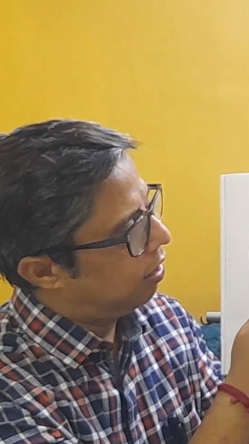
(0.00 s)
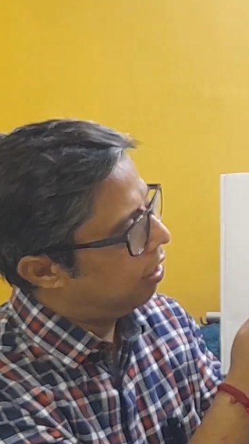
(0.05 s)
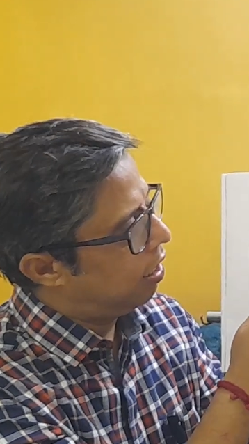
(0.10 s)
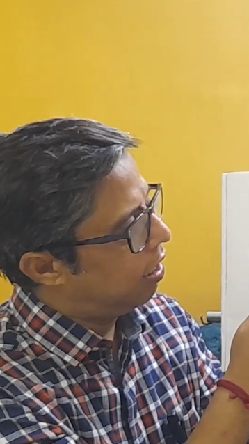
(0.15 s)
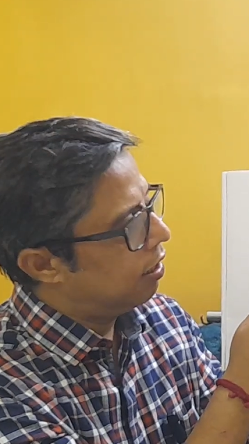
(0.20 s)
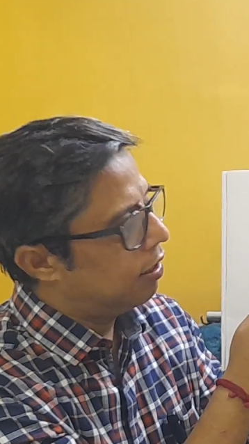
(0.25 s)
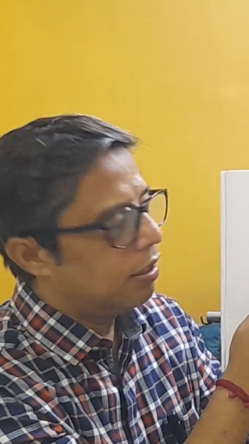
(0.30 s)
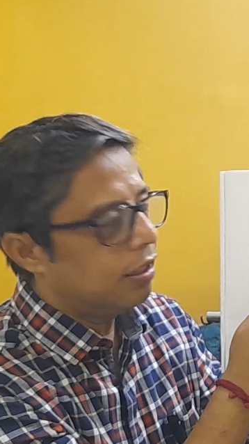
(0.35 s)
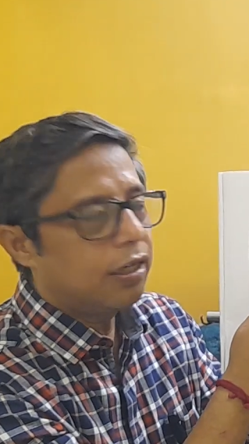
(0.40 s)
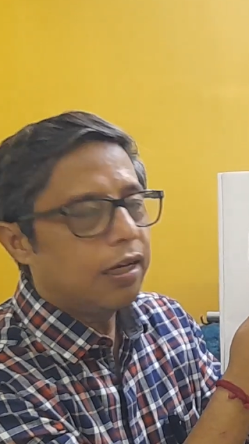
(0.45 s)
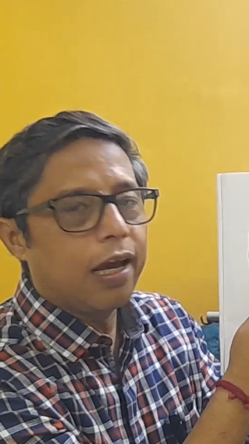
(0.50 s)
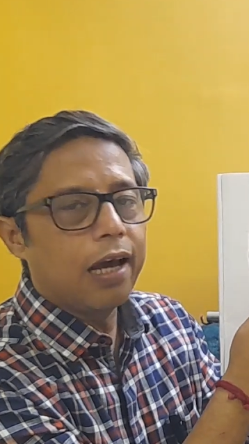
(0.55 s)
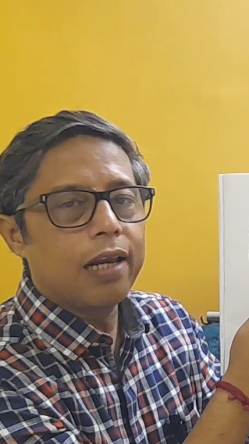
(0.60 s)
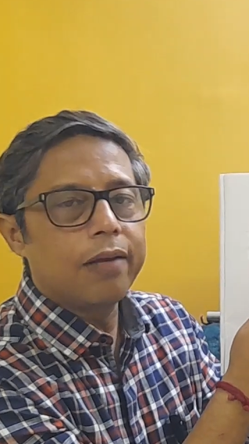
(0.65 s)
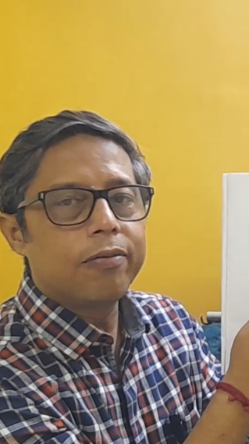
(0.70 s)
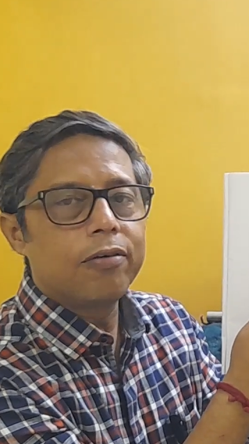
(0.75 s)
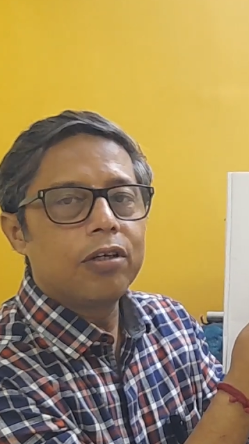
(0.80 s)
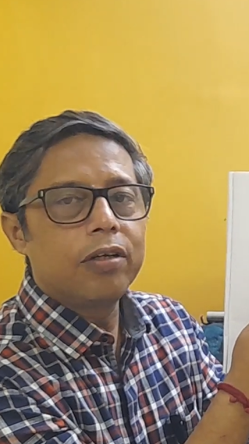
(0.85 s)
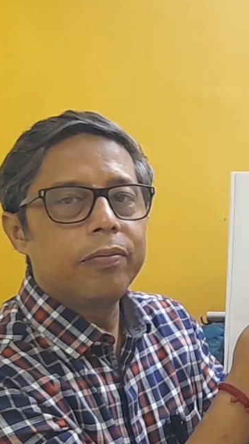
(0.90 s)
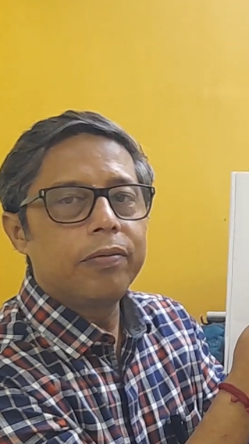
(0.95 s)
there is a
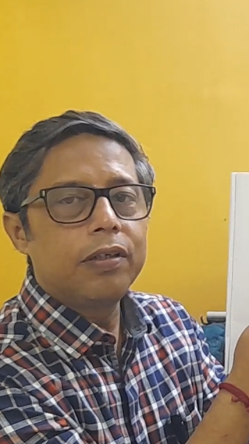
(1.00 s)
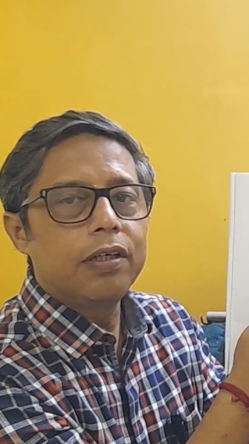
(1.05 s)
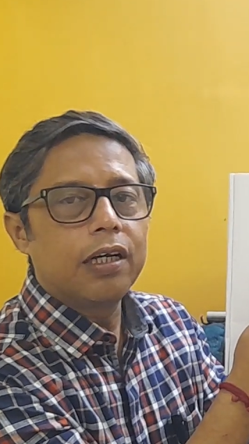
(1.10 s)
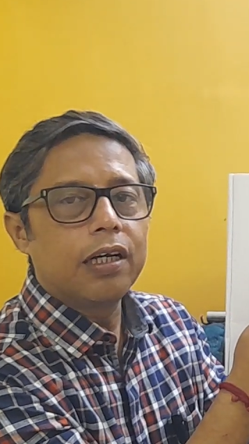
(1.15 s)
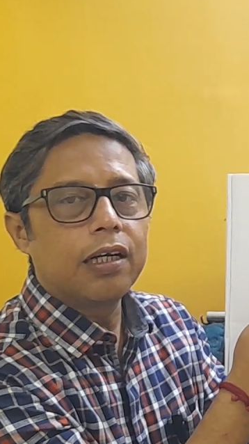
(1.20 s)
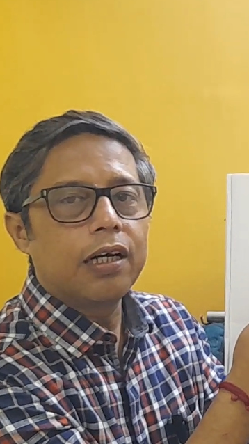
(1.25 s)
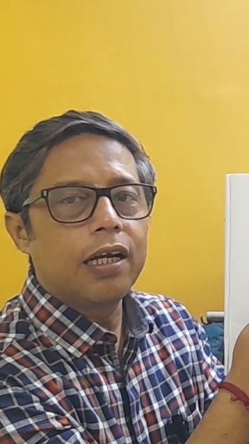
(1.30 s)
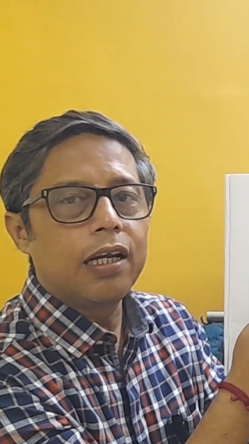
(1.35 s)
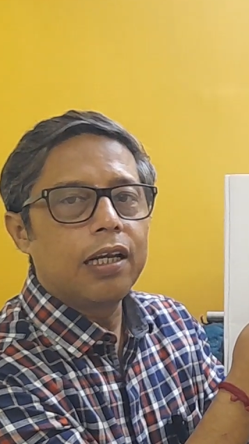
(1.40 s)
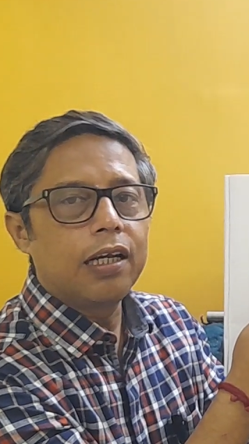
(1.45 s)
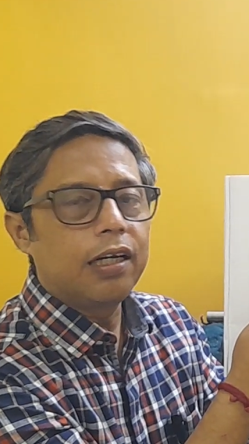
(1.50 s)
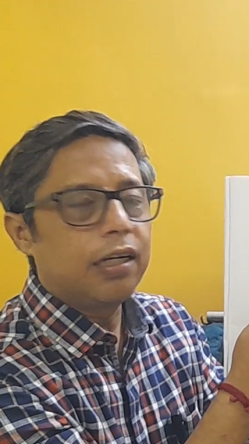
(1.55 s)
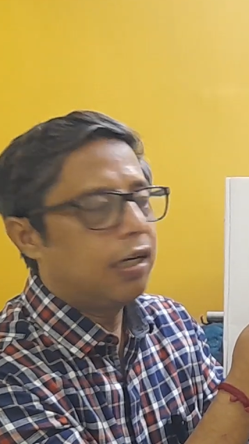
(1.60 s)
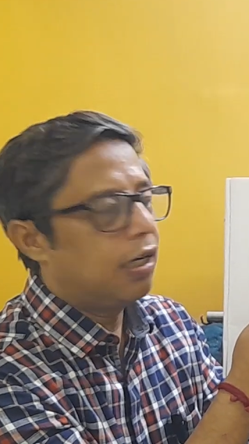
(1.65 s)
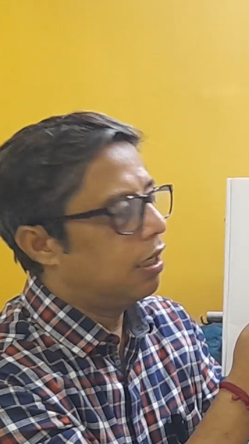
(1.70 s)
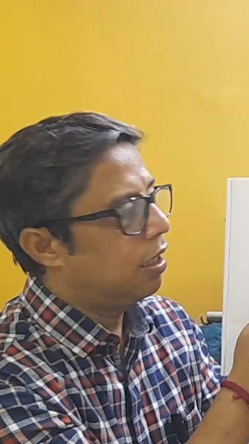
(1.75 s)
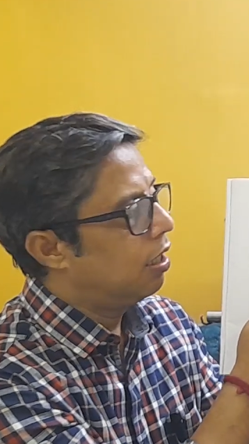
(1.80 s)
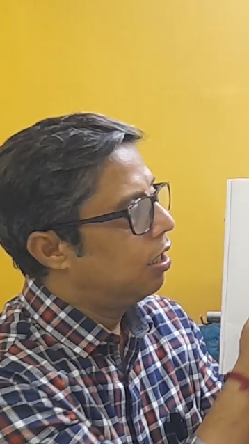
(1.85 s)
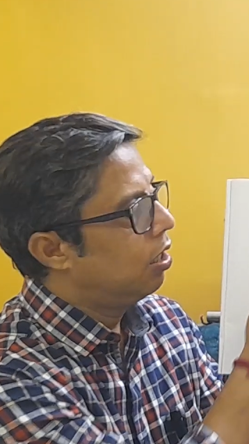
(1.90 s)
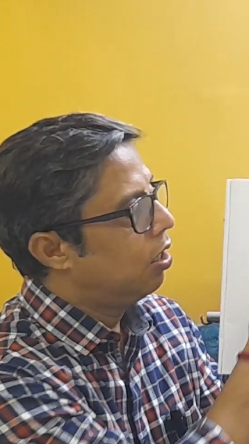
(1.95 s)
galvanometer
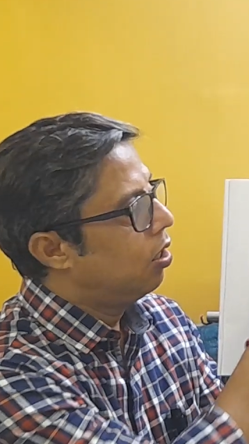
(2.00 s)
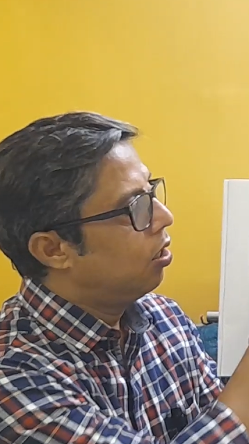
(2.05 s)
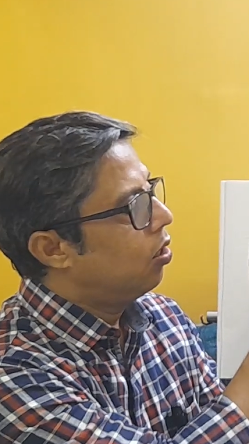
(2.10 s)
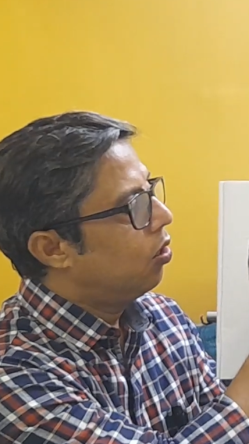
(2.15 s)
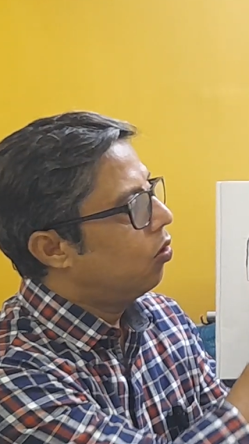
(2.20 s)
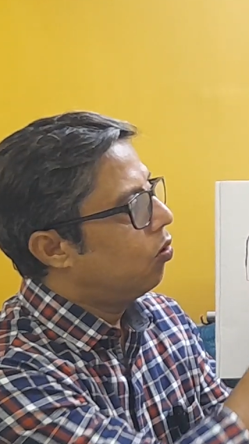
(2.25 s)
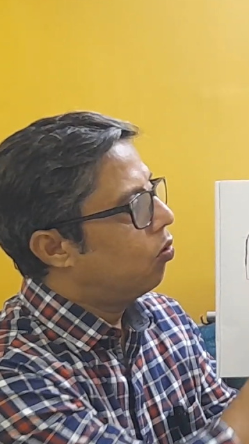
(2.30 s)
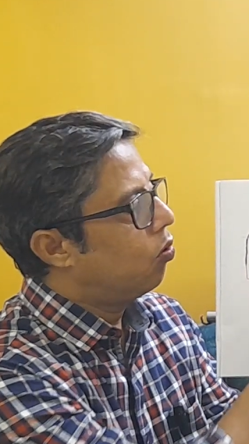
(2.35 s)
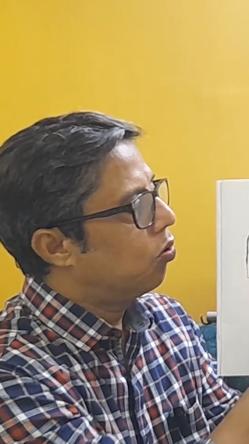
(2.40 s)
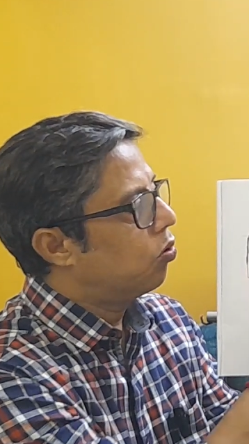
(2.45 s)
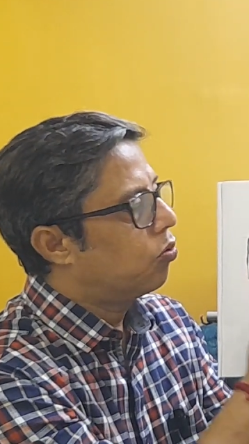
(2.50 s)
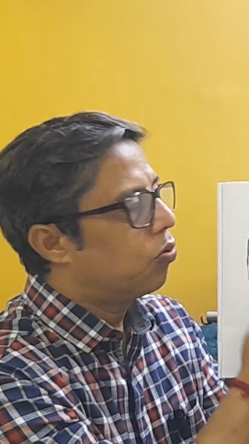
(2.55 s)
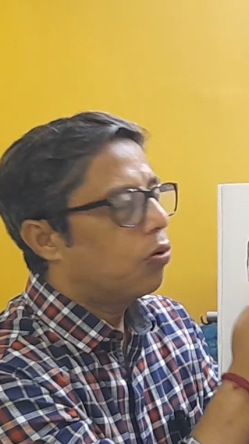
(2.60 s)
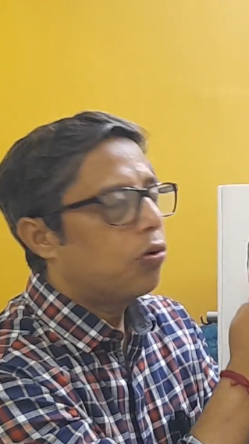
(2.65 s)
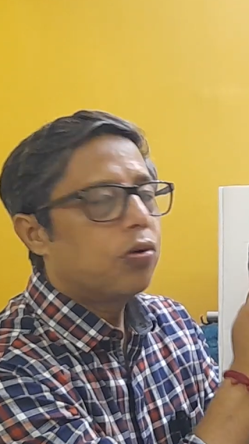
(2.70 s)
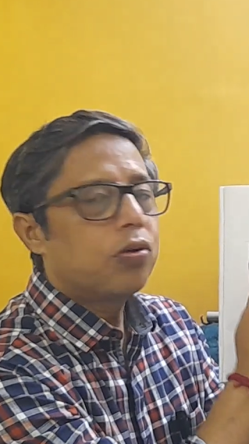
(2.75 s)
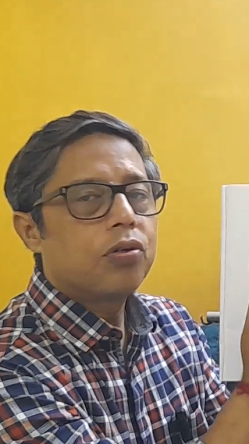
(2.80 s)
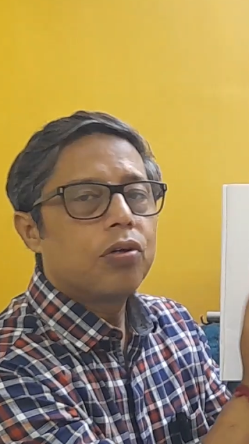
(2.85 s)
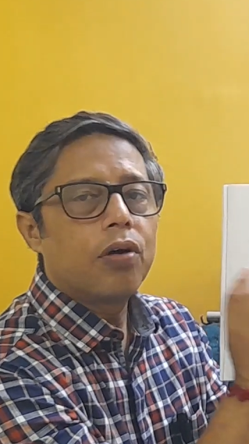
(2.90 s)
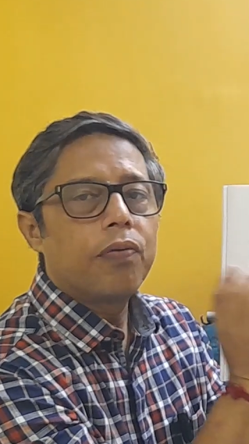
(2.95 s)
connected, no
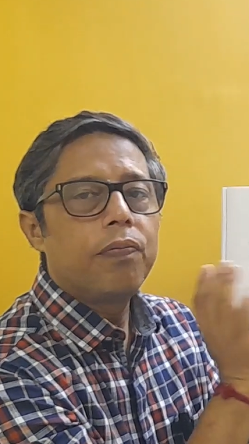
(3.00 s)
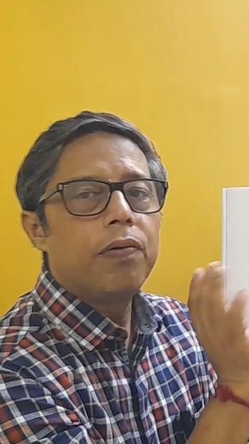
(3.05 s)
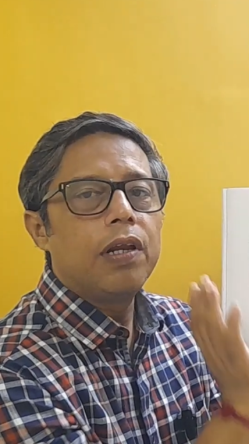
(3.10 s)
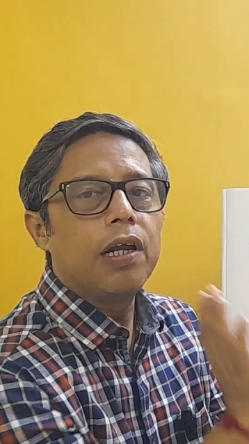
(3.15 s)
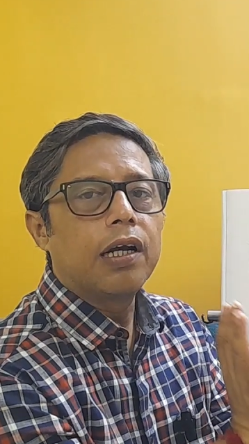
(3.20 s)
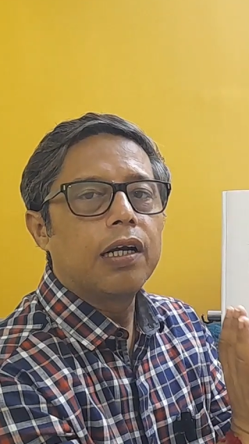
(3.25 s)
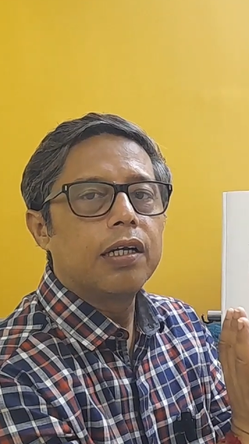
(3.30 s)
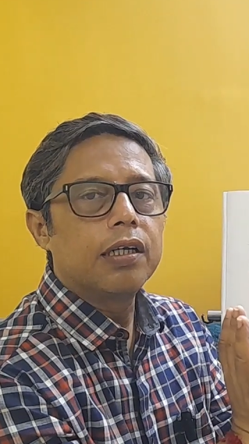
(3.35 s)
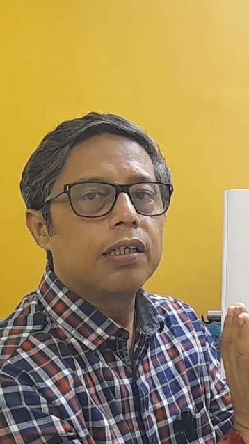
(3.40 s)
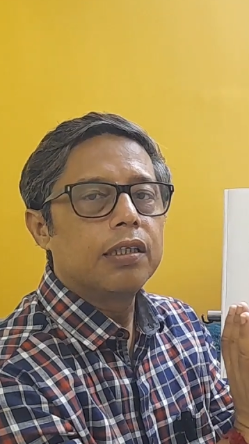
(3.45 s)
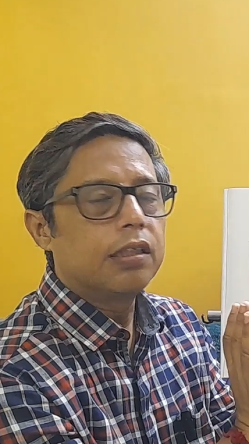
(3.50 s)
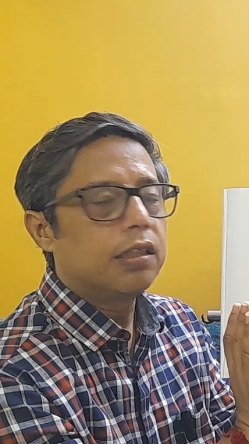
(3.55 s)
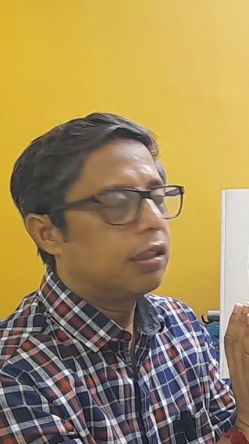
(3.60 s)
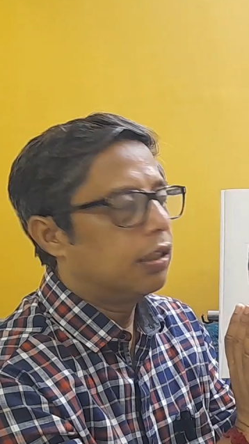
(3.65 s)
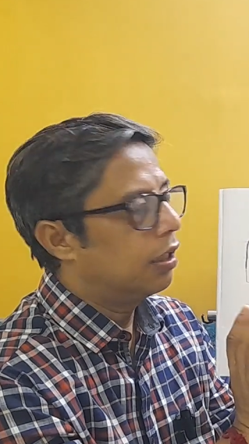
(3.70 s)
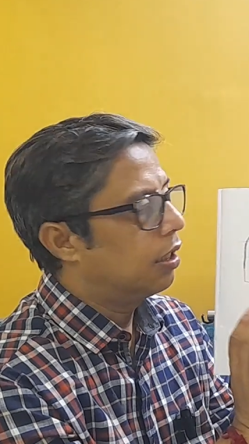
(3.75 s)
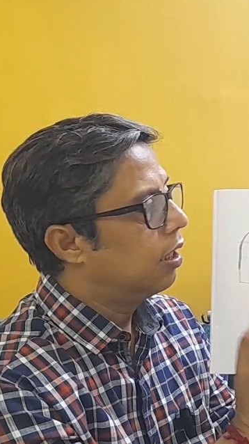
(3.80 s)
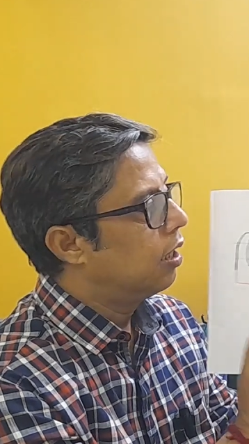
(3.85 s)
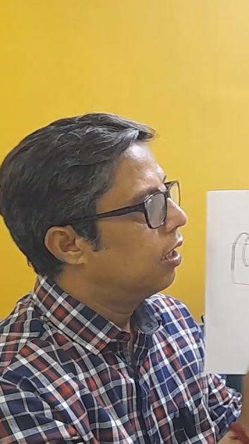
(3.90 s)
source of electricity.